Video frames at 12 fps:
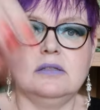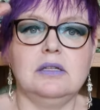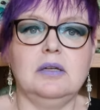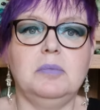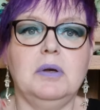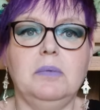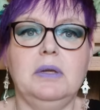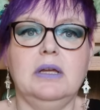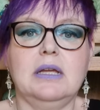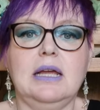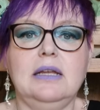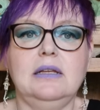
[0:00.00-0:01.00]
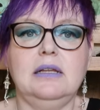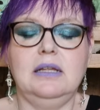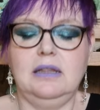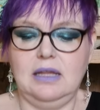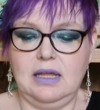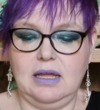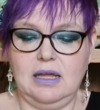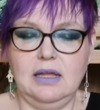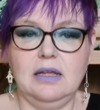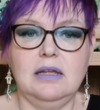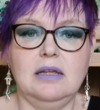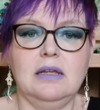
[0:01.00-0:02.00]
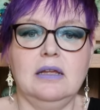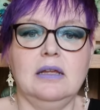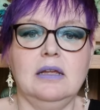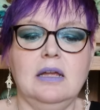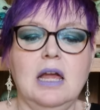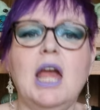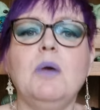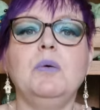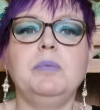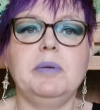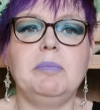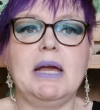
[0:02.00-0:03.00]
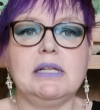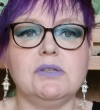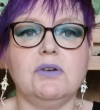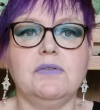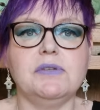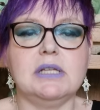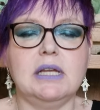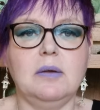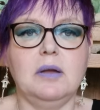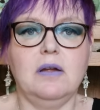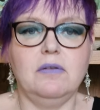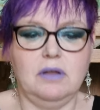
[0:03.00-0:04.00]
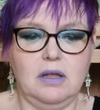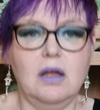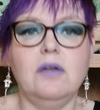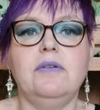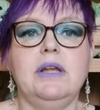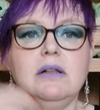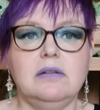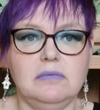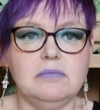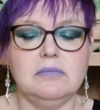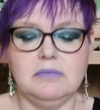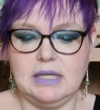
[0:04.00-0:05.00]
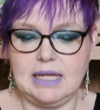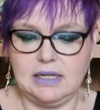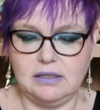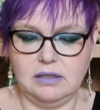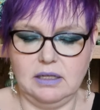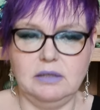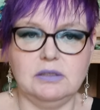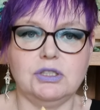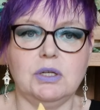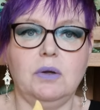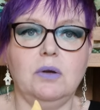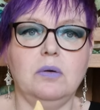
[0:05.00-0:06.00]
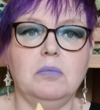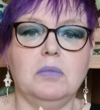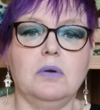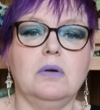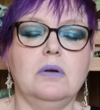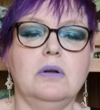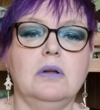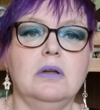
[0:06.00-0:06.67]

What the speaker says: you pop your candle in there. It would be better, obviously, a real candle. It'll show it up more.